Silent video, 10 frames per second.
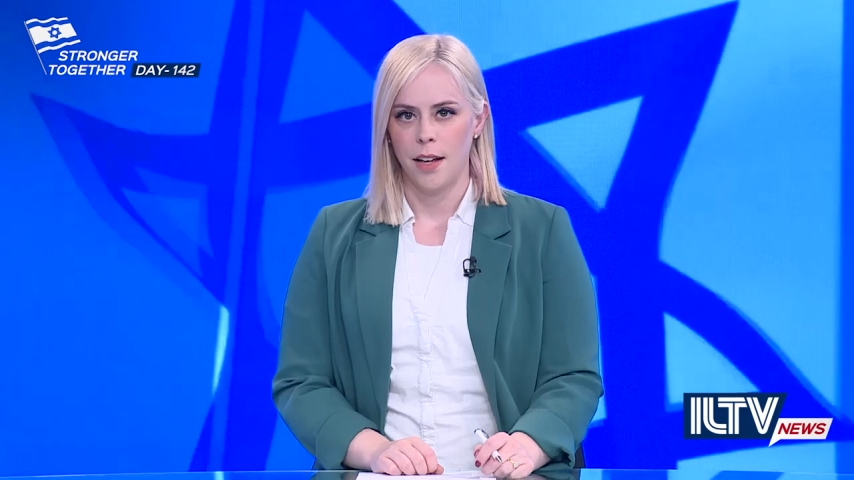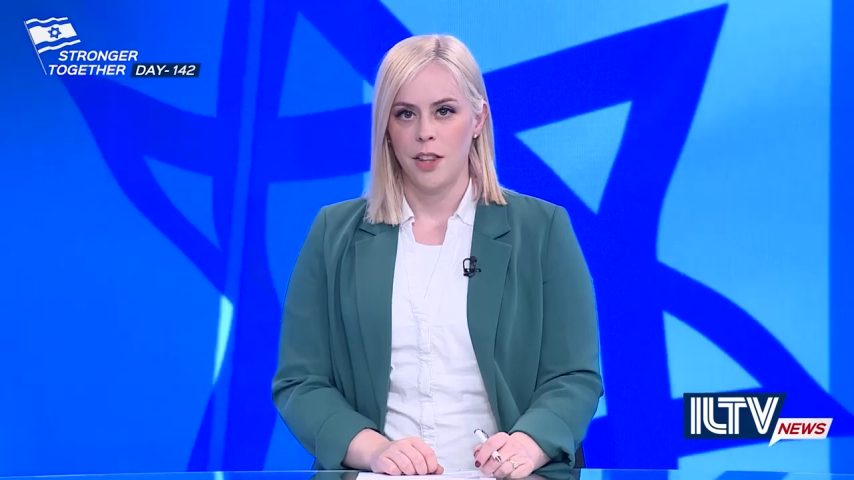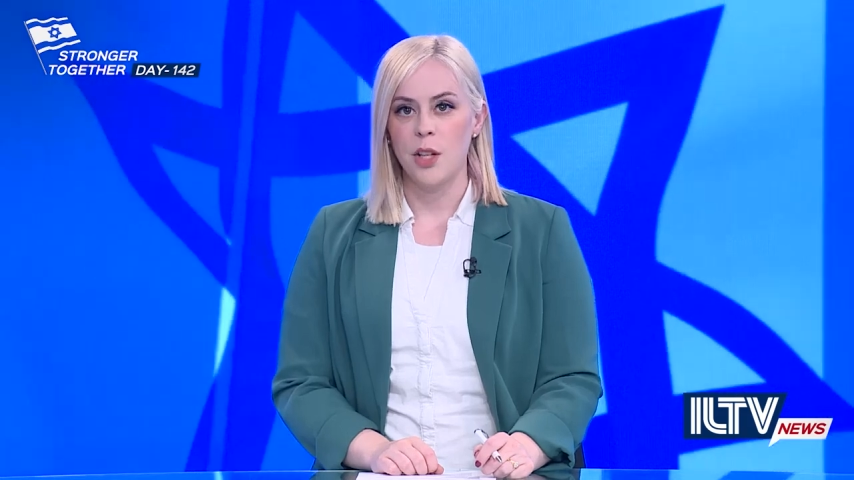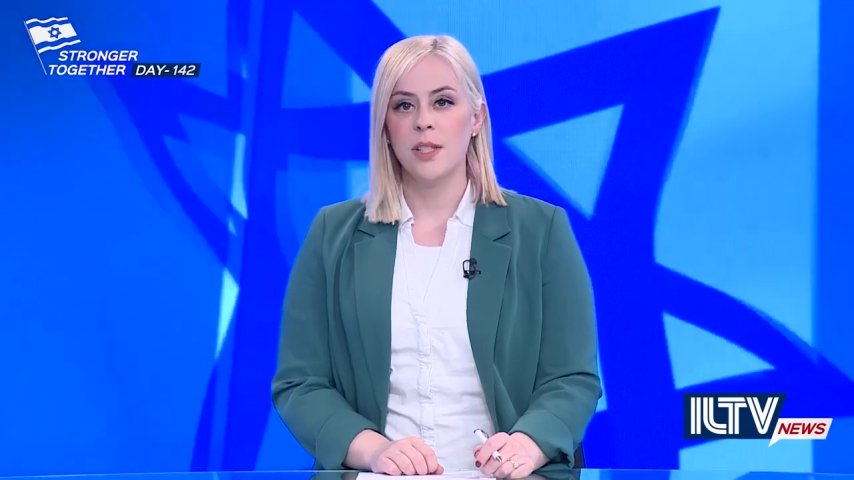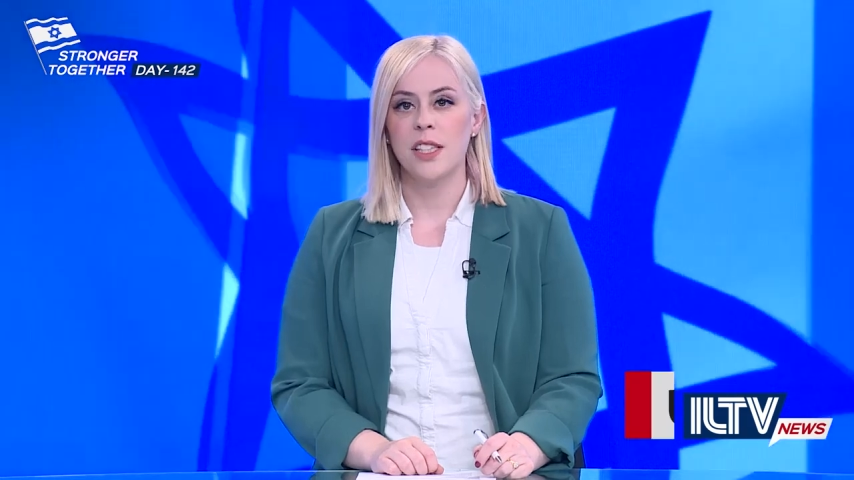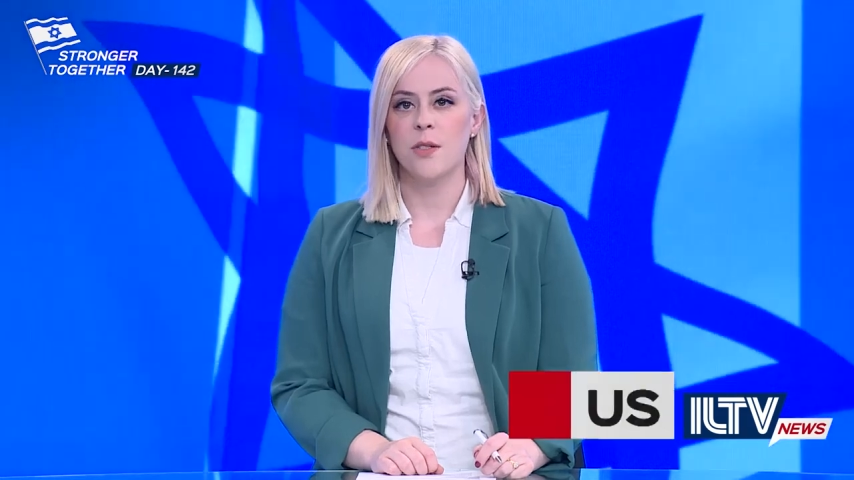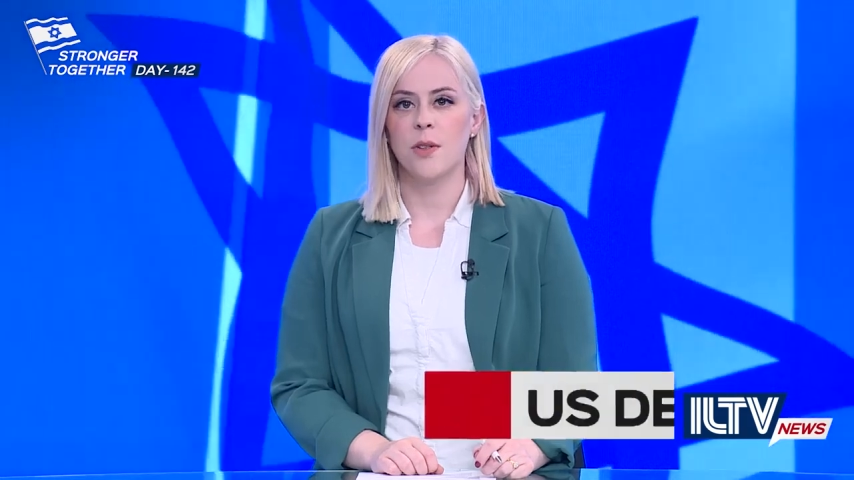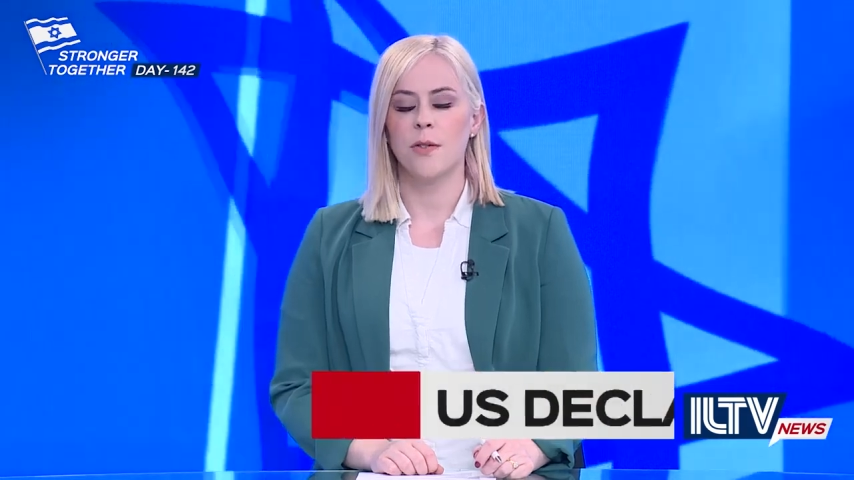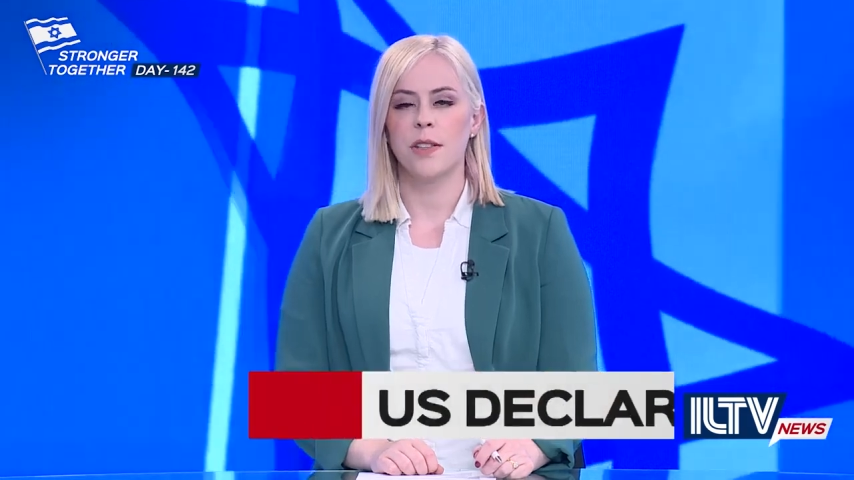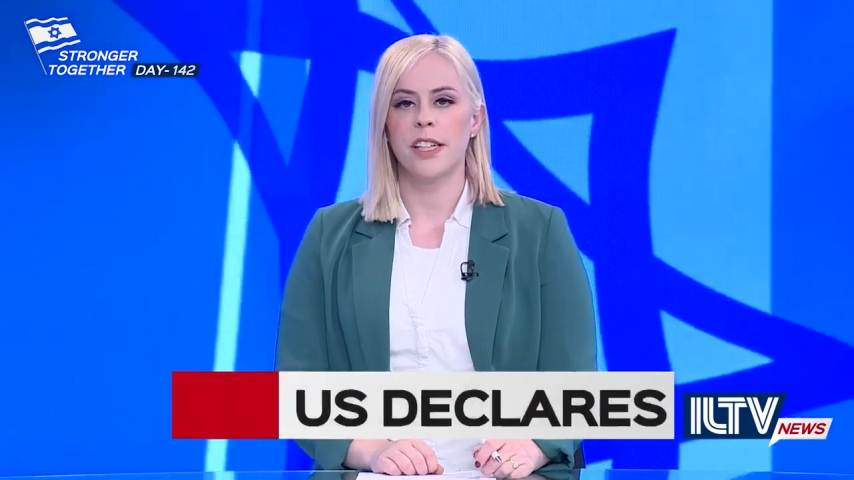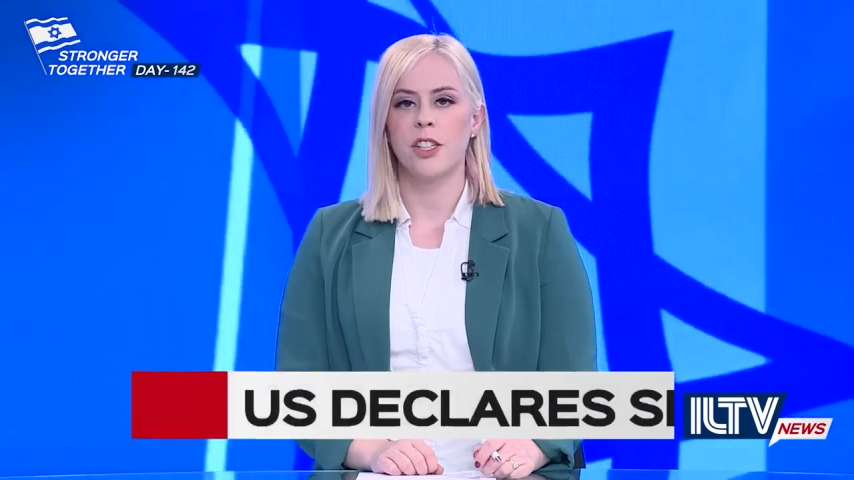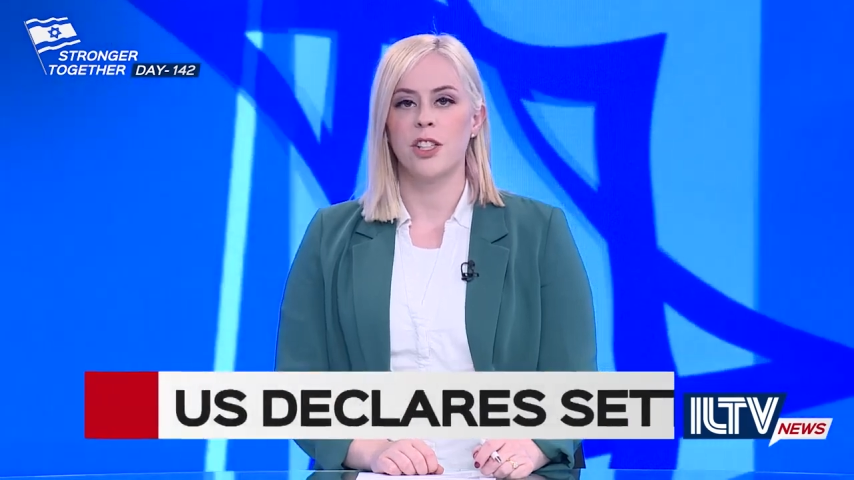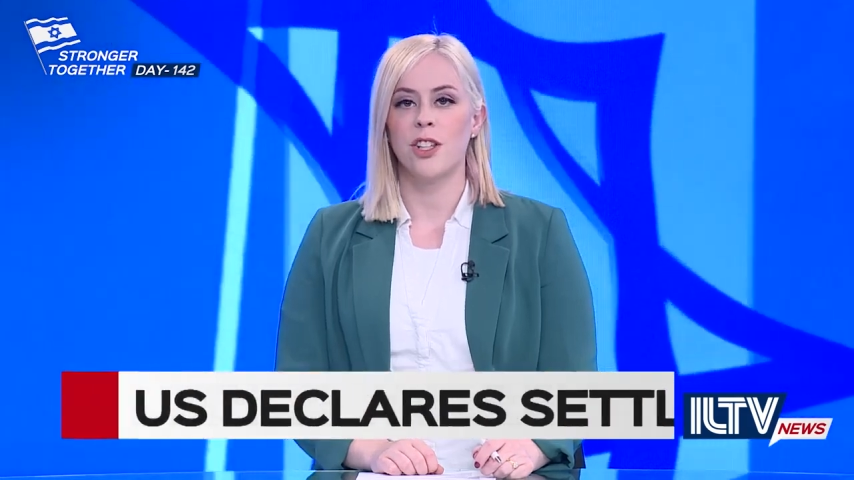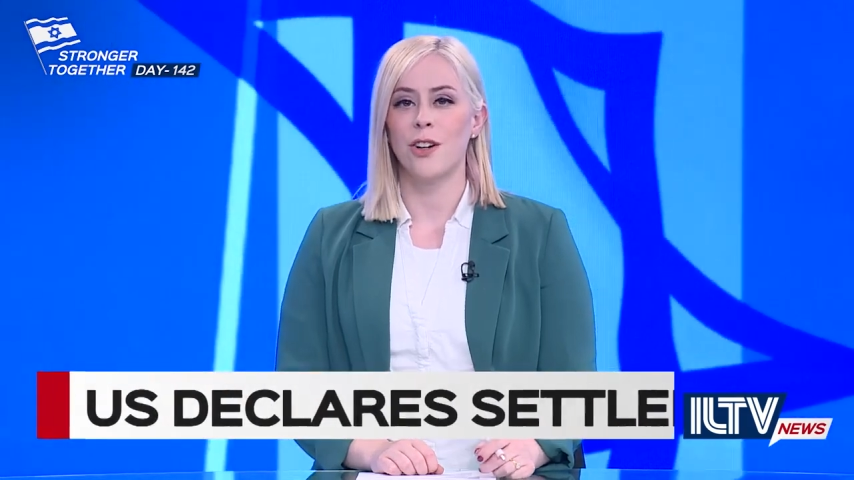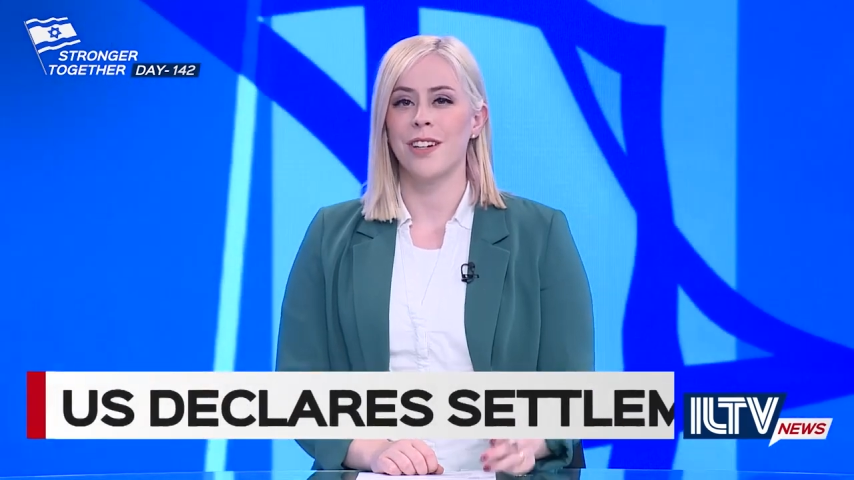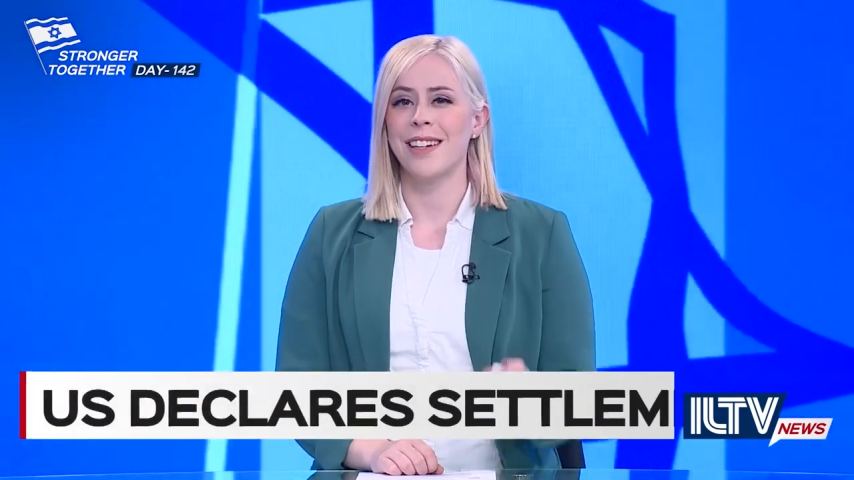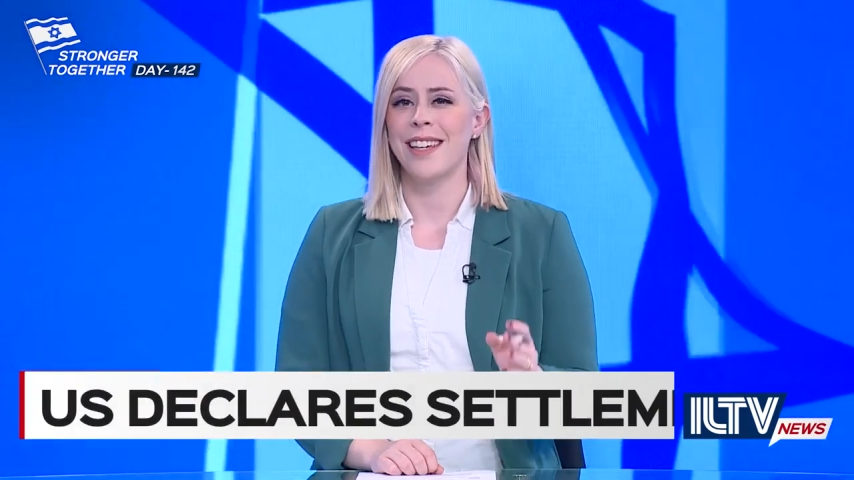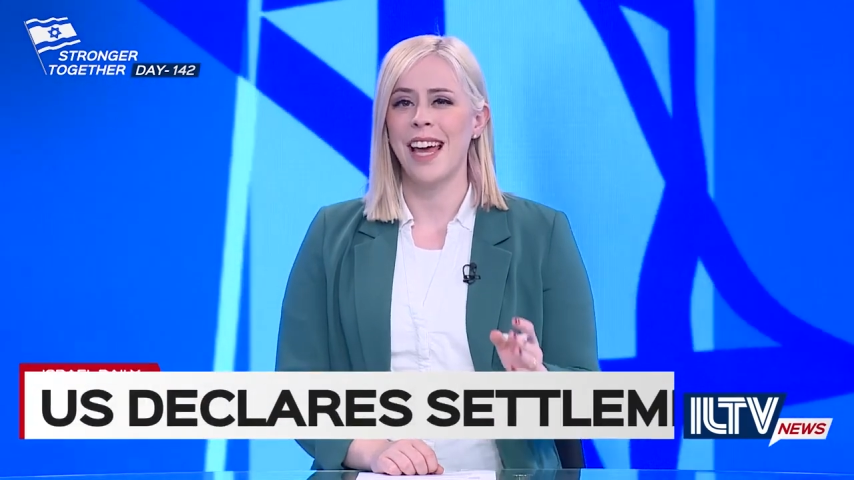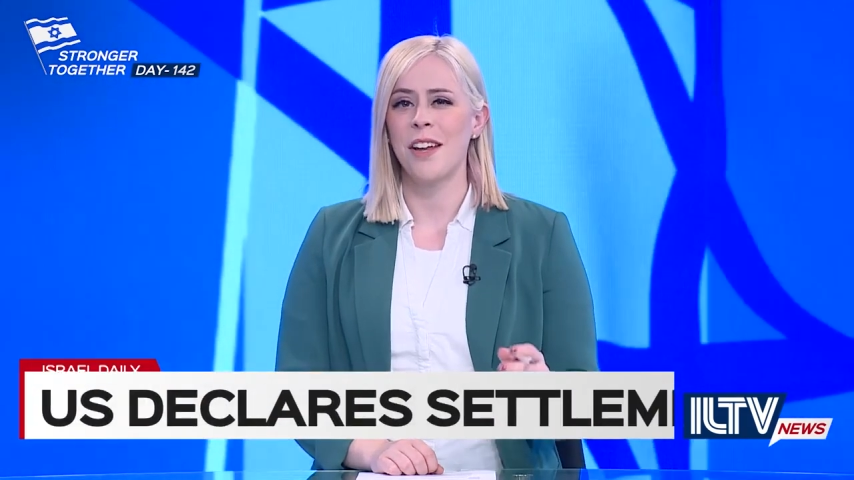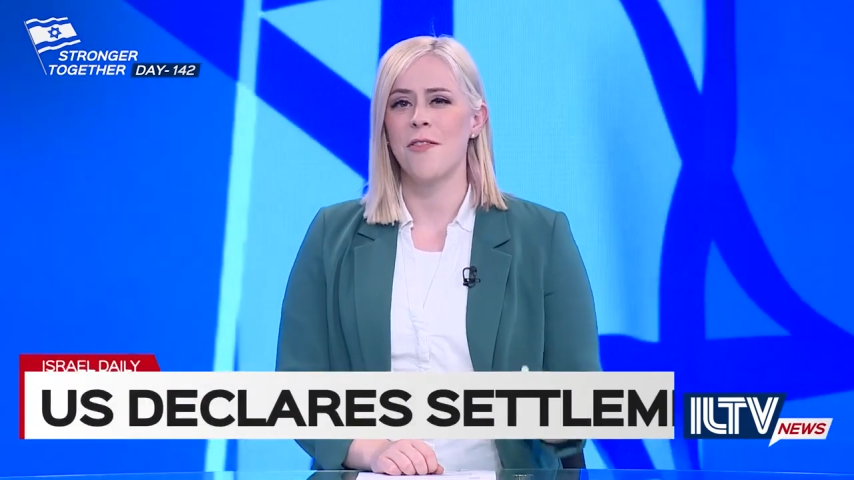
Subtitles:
The U.S.-Israel relations are again